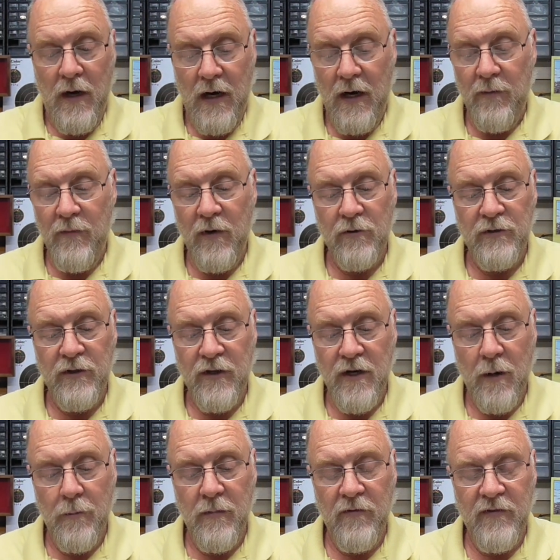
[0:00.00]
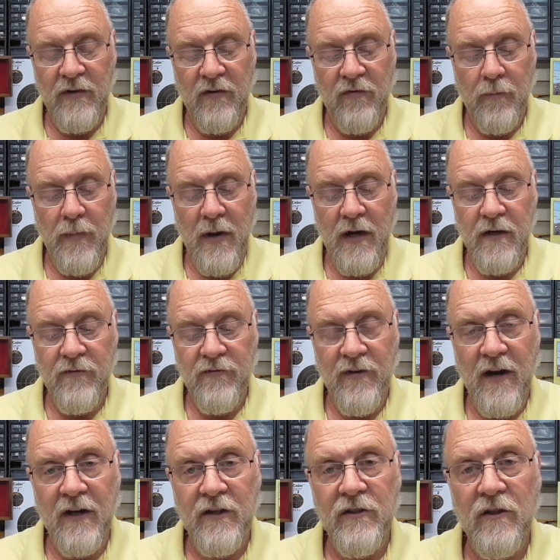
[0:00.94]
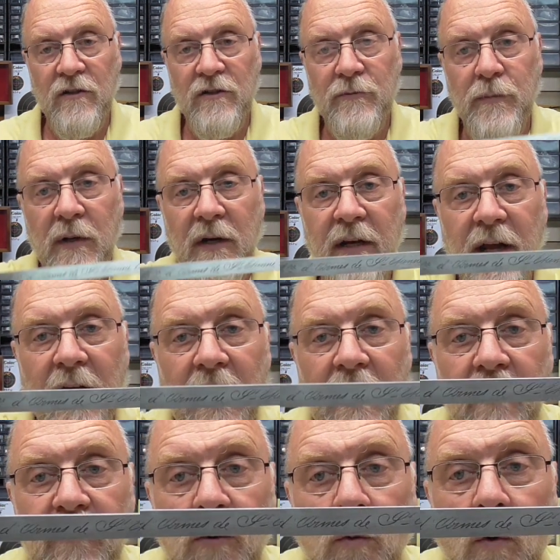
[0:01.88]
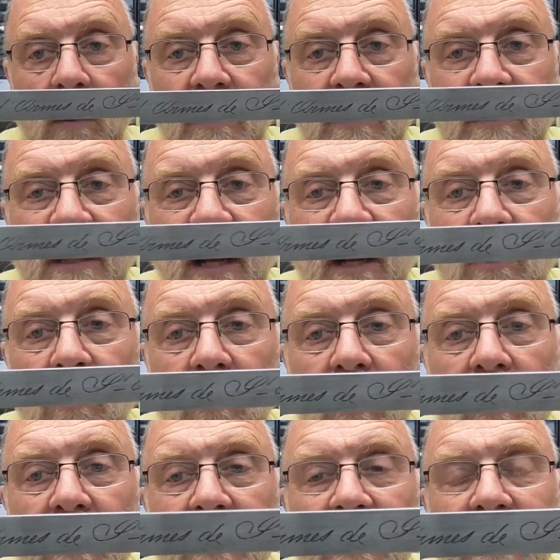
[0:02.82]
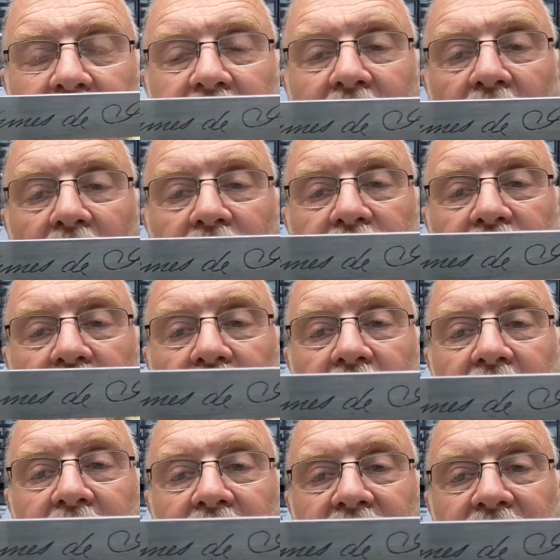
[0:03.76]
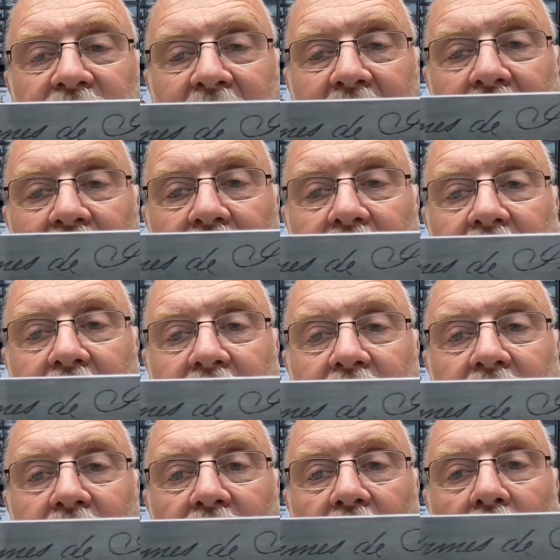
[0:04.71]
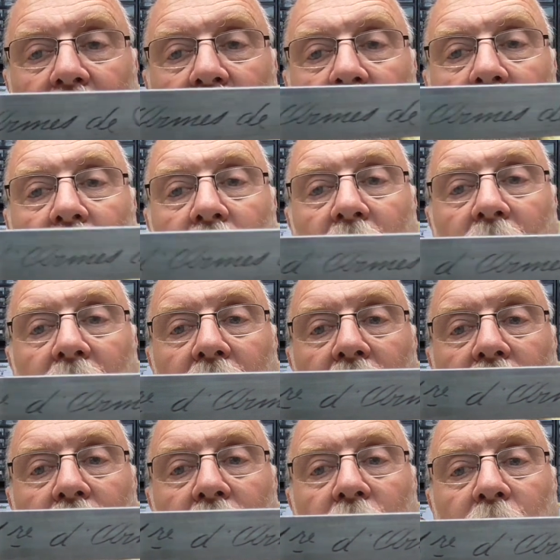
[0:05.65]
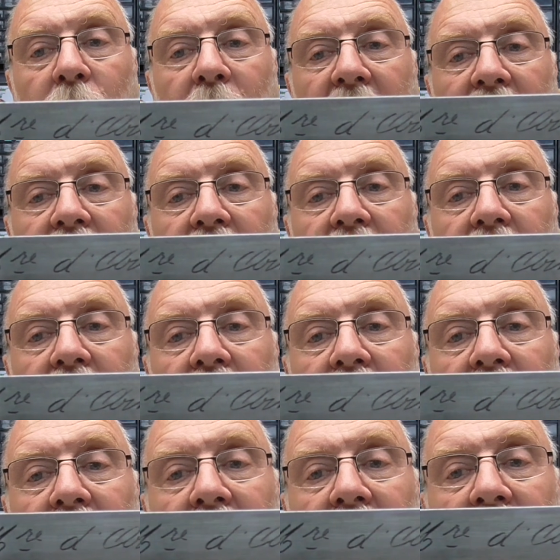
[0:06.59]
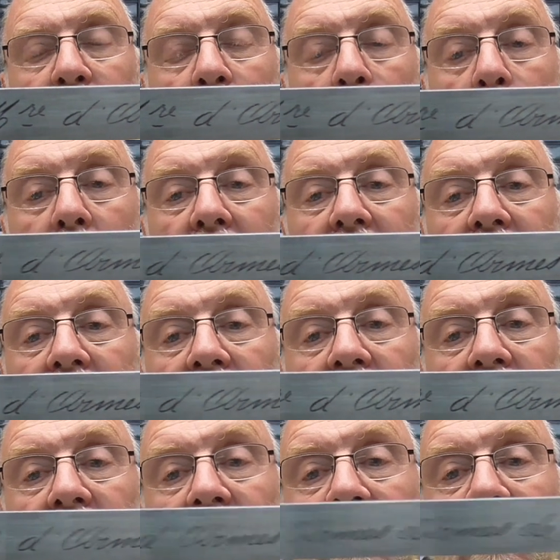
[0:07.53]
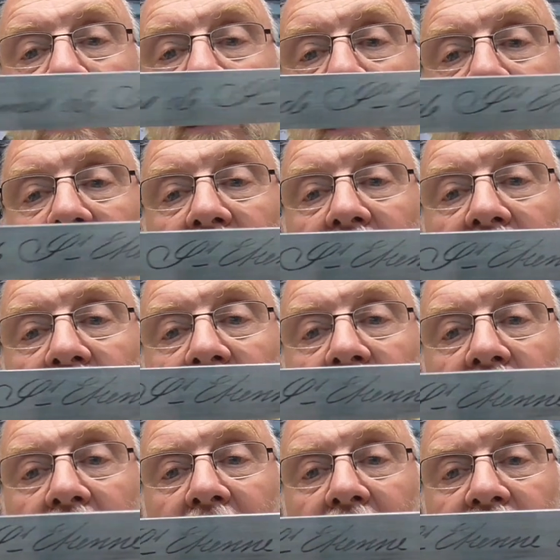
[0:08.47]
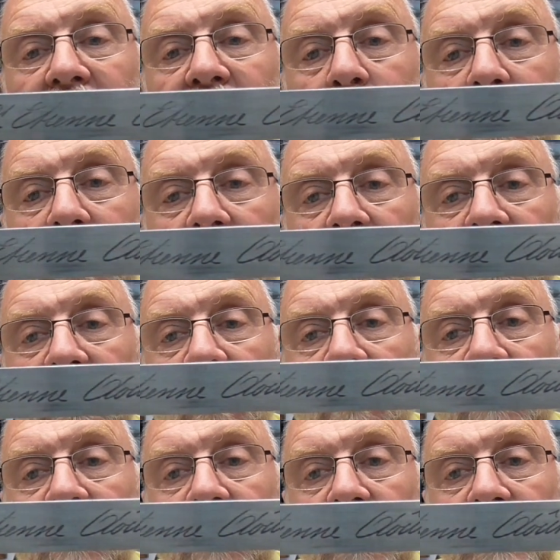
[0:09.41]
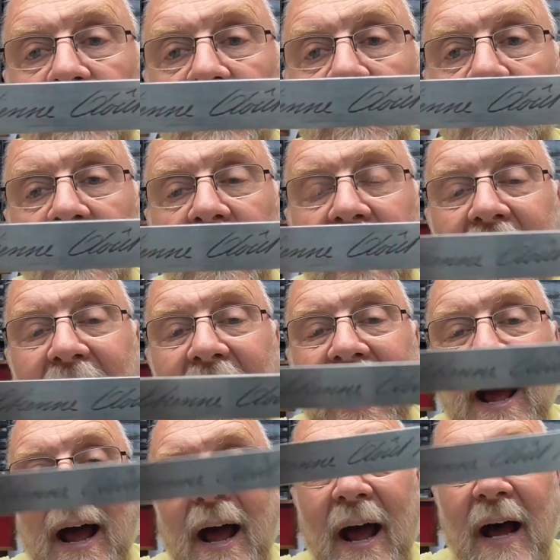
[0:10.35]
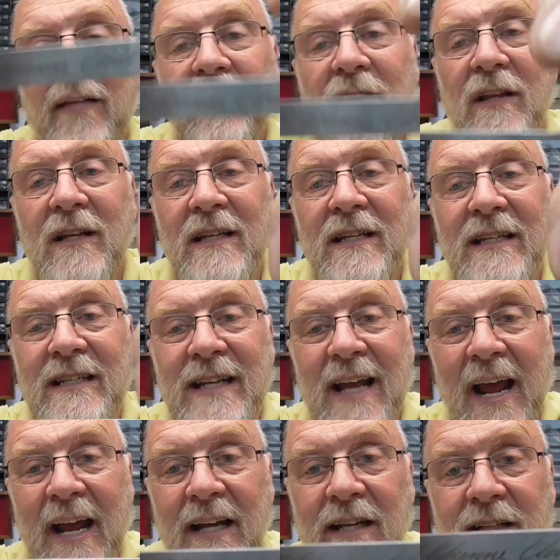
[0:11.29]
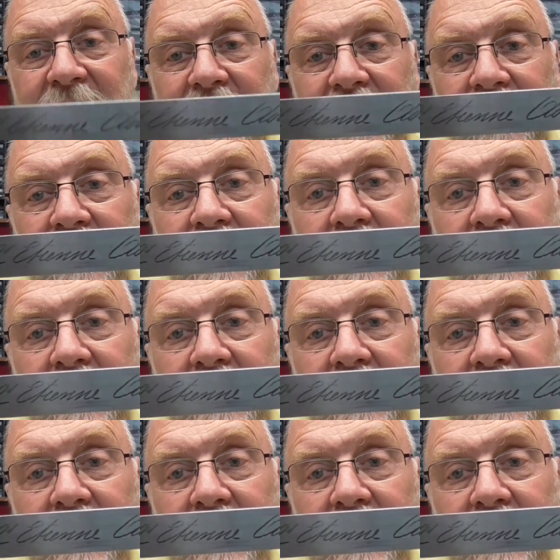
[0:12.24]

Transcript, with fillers: Uh, there's a number of different manufacturers, but again, if you want to take a look, it tells you exactly who made it and when. A, the military version had the date.